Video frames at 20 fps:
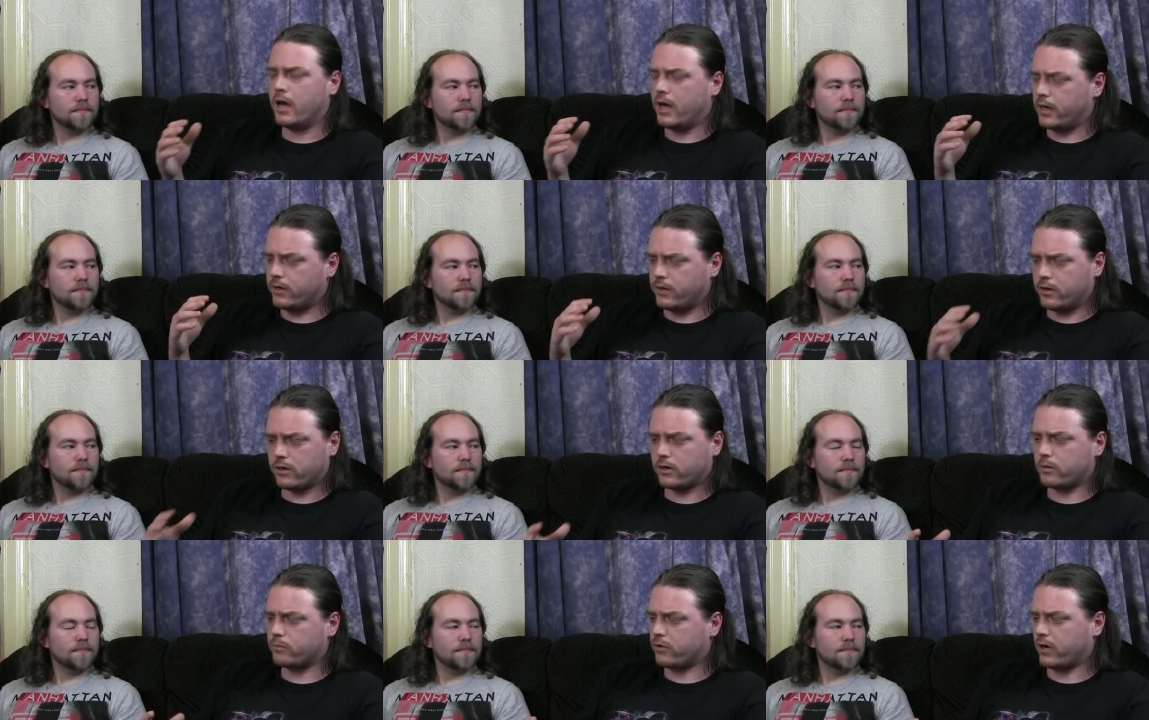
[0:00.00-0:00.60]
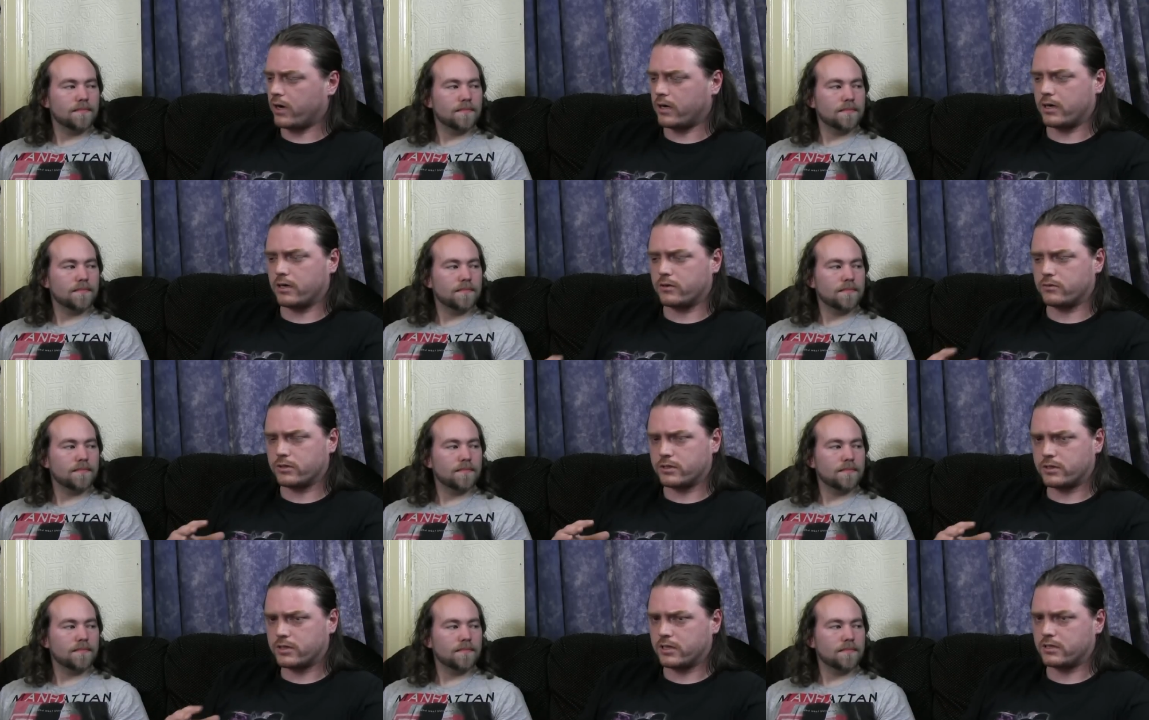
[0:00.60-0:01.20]
Speaker 1: and Jürgen now
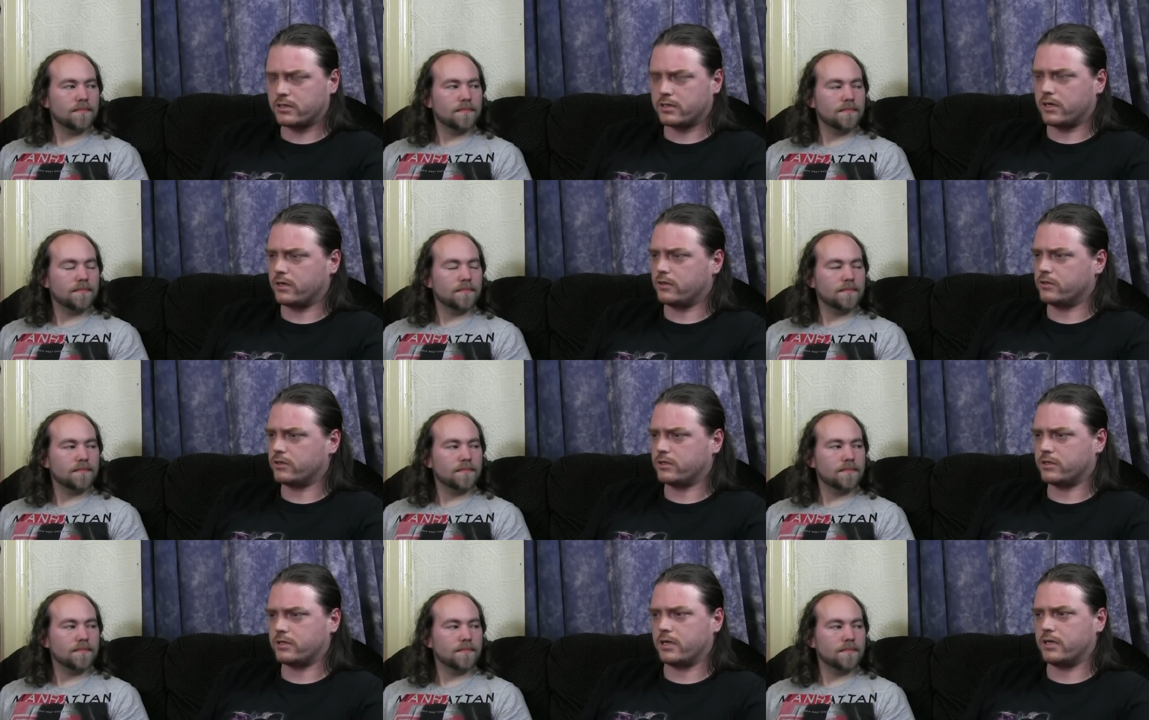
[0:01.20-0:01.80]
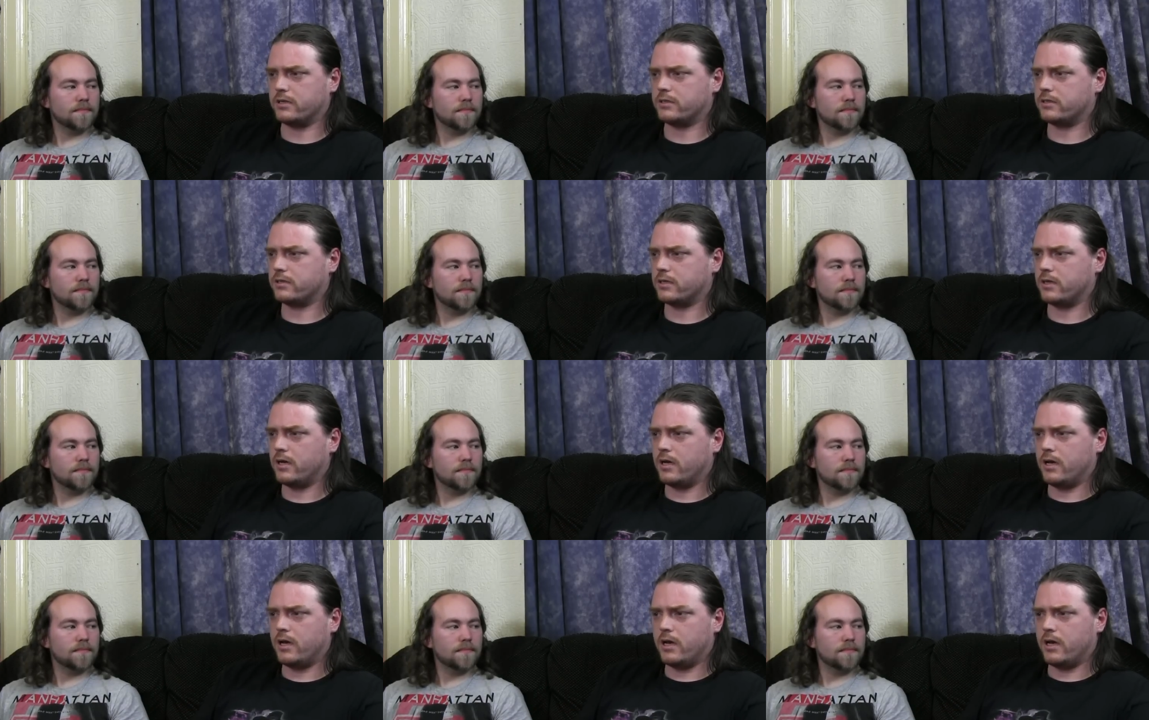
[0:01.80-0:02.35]
just sits there and just says,